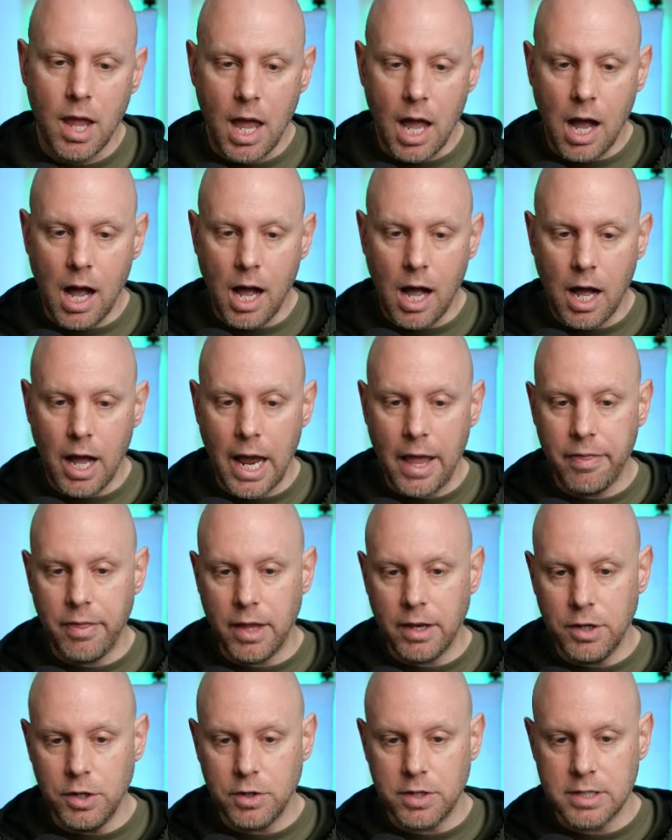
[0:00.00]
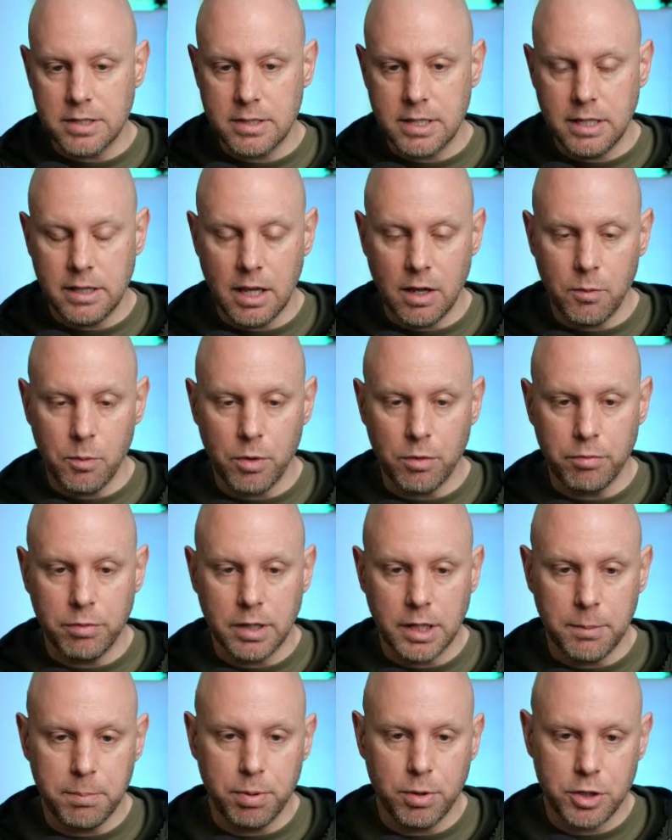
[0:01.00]
And then you can see that we're really
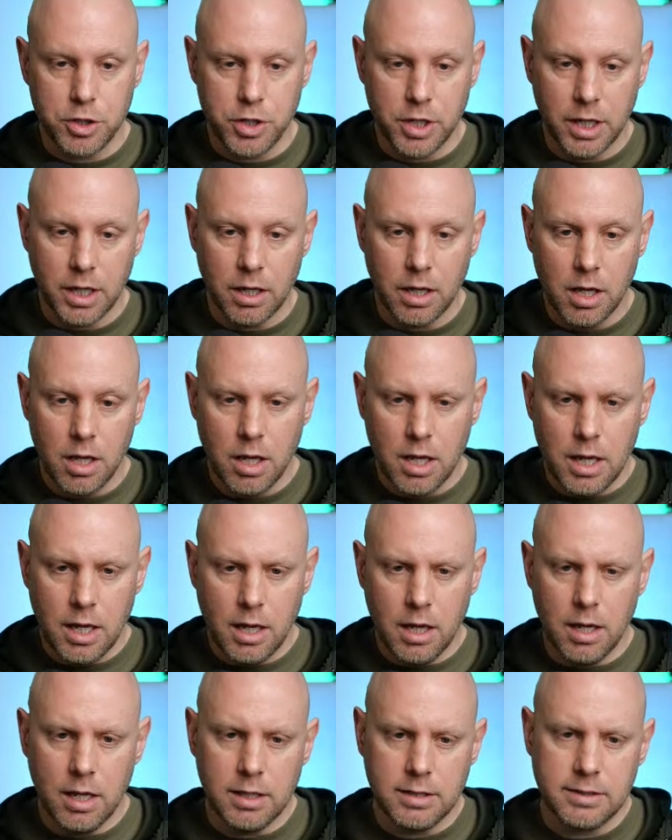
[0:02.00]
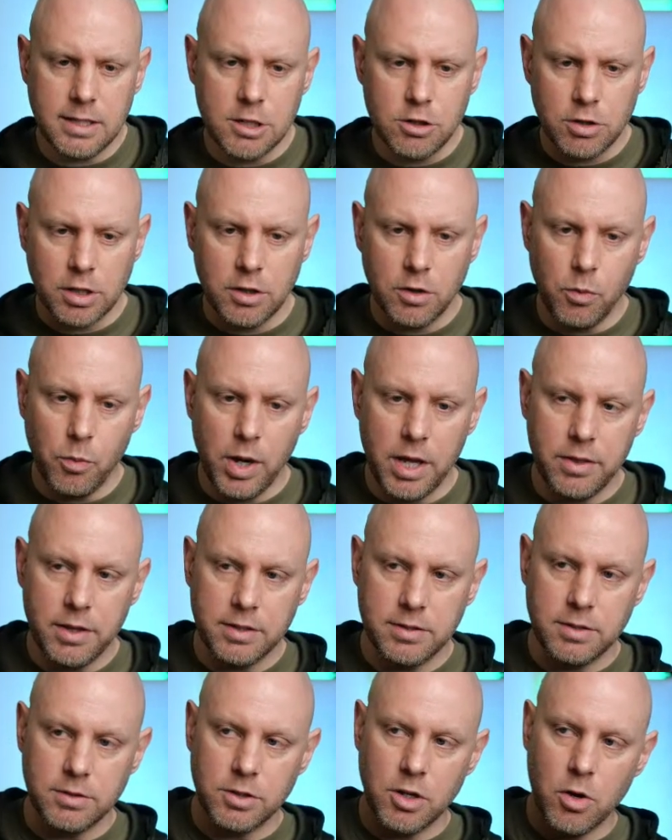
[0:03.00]
pushing, essentially the way this
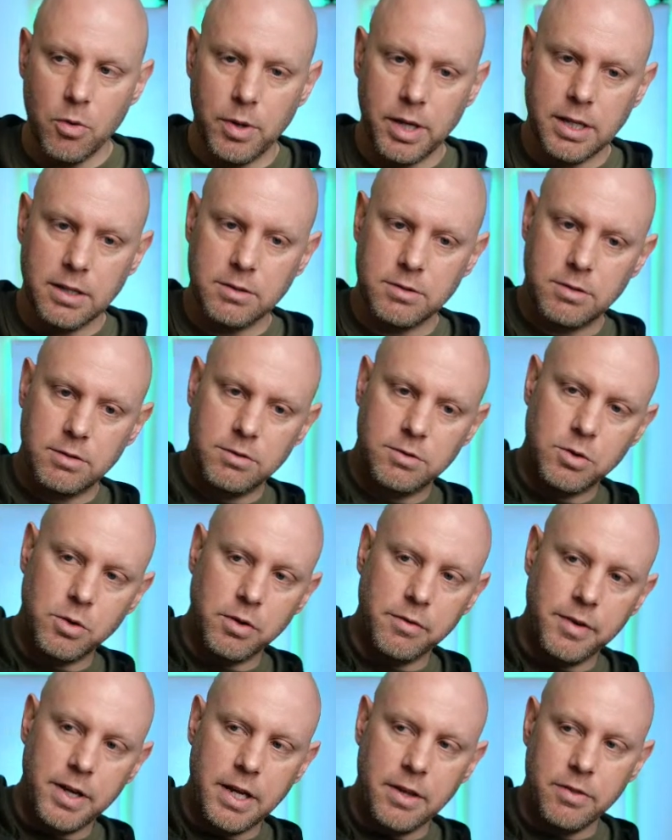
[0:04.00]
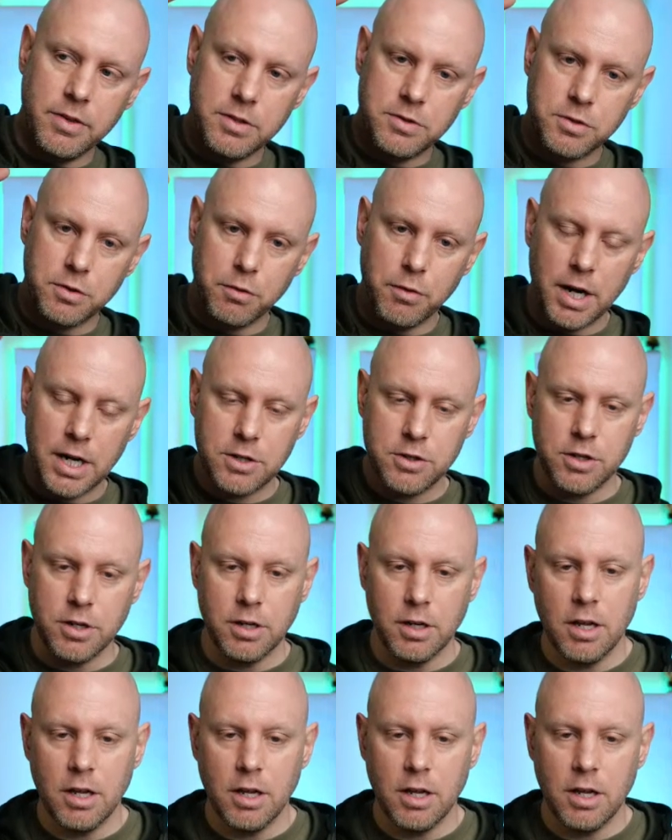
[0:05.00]
is going is sort of in this direction